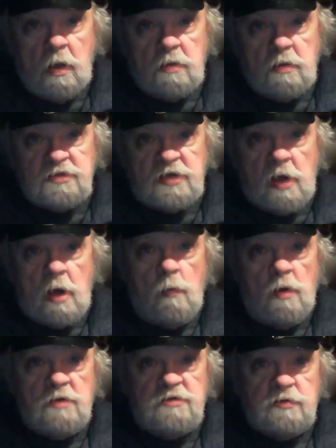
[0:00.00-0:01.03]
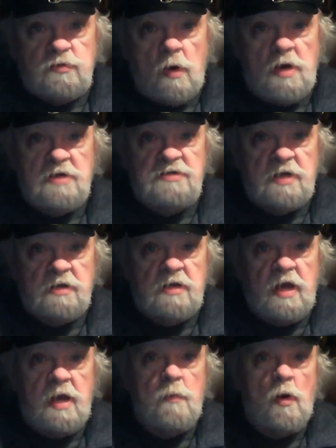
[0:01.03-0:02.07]
Saw it once or twice at
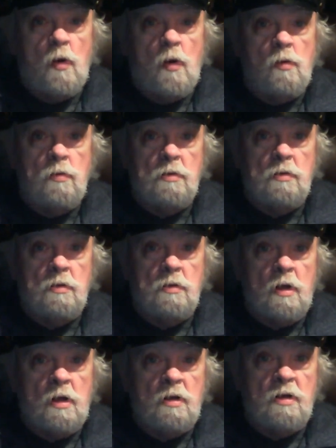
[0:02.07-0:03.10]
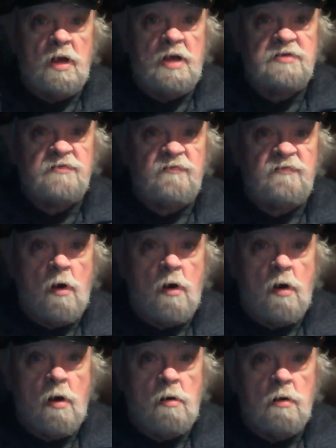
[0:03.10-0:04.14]
Gamehole last
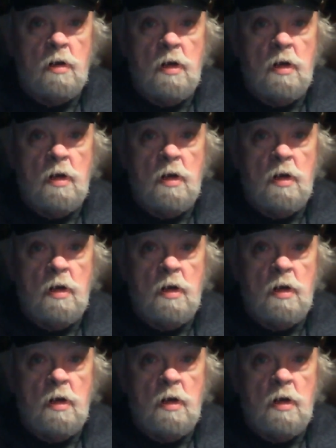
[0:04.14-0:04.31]
fall.